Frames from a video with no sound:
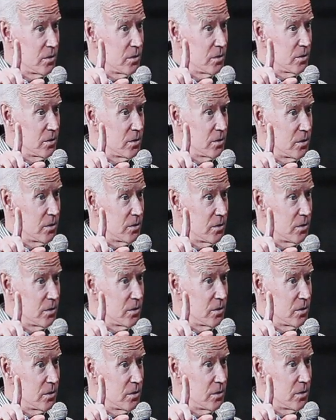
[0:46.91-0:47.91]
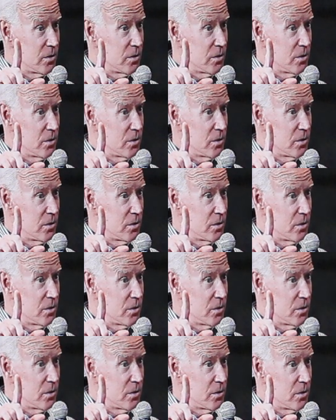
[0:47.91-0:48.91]

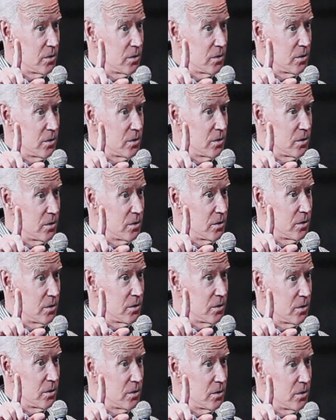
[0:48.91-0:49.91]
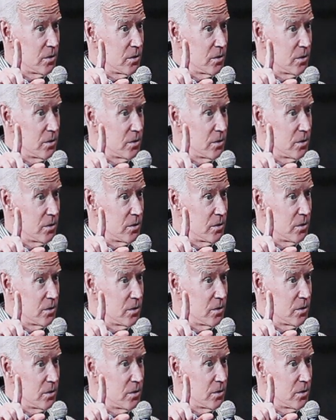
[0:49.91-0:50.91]

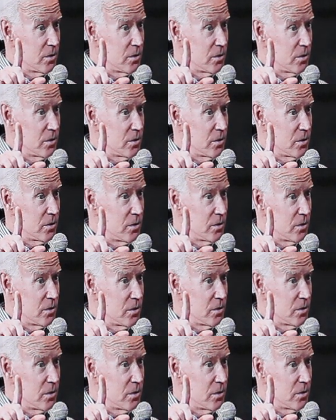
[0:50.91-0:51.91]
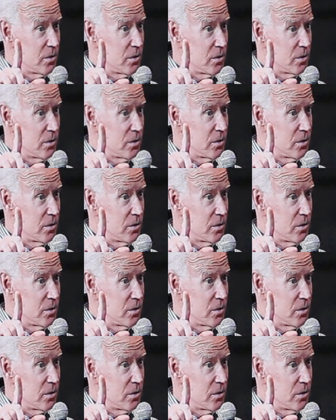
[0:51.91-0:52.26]
No words are spoken by the person on screen.